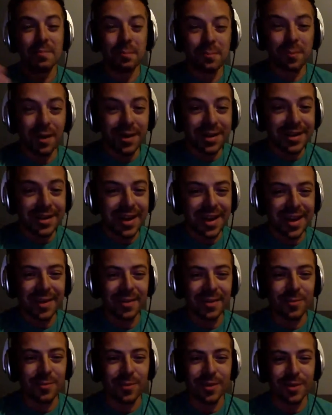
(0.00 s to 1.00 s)

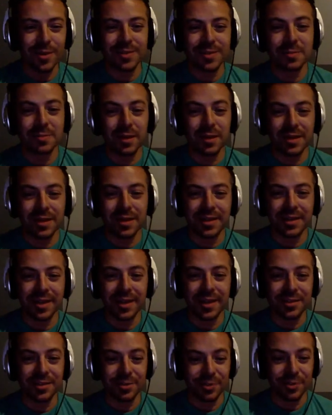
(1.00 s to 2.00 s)
Monday was Monday
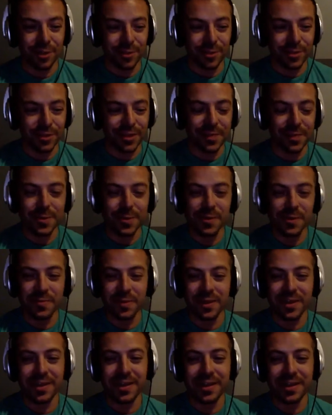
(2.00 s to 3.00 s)
Nitro, the debut of
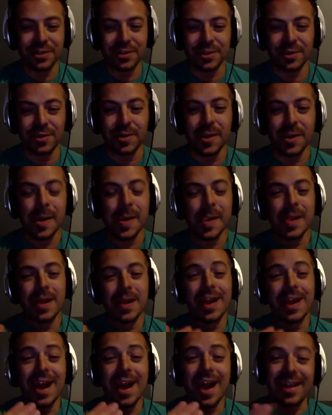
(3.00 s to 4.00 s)
Monday Nitro.
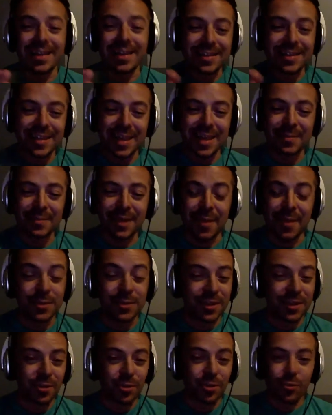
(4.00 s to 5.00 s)
At the same time, it was
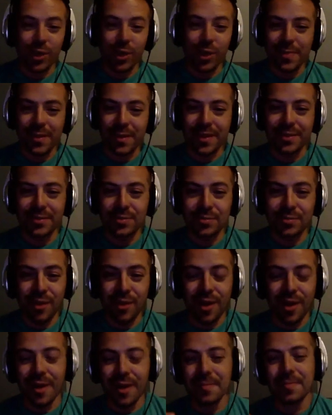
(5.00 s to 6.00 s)
going to go right up against
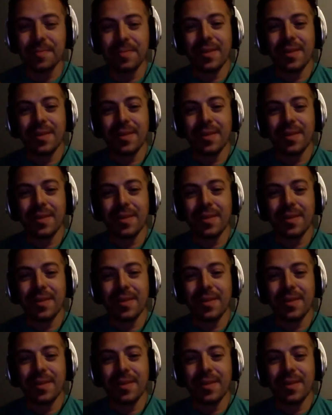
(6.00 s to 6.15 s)
Raw.